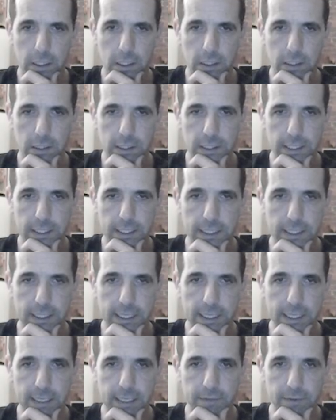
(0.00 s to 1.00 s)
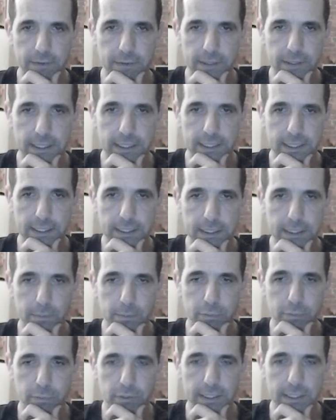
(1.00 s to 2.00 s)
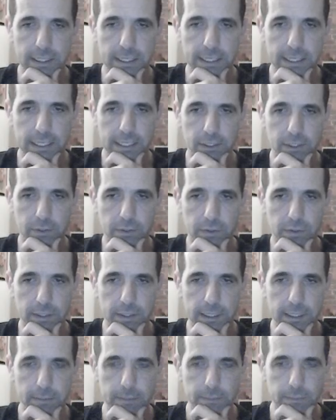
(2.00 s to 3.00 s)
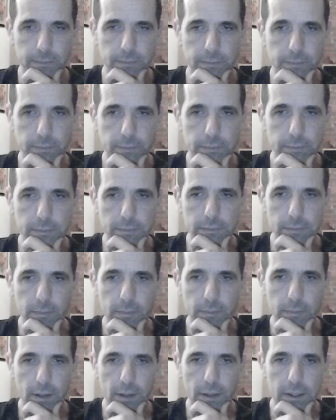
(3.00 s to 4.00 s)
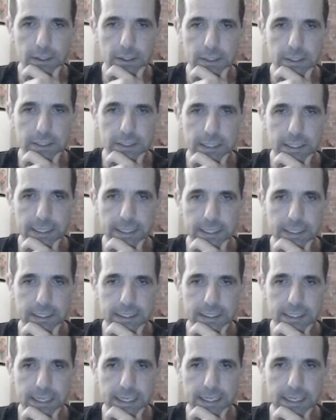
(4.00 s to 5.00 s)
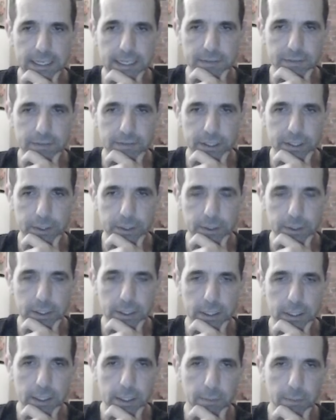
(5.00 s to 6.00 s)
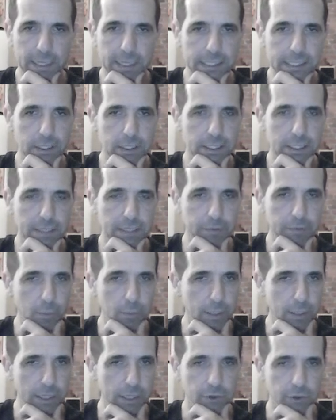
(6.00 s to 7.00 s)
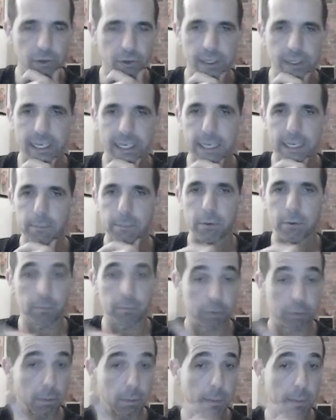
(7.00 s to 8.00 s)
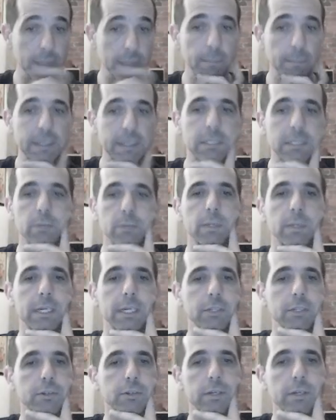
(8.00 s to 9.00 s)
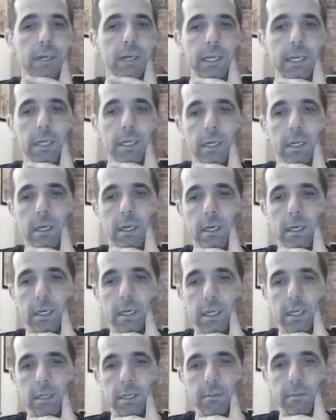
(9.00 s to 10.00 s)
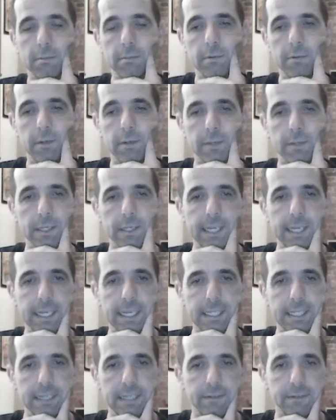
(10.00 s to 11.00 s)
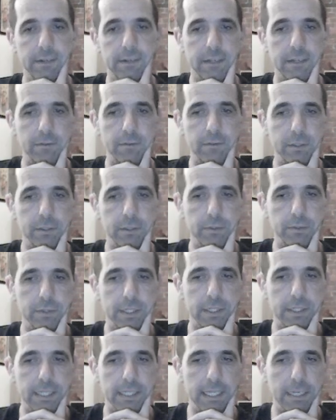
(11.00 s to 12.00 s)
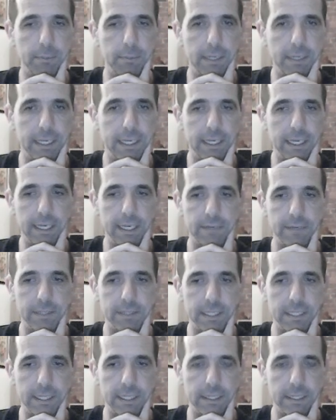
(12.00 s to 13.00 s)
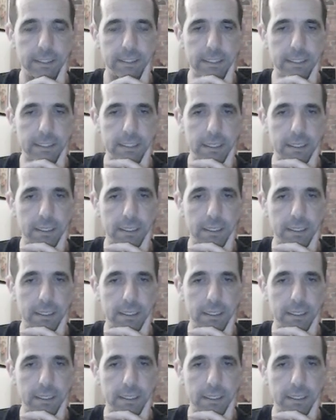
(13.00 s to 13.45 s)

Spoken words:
so yeah, king e3, and then the brilliant h3 takes king f2. Black's got a different winning try here, probably a better winning try. Rather than king d5, which we've just seen, they can play king f6.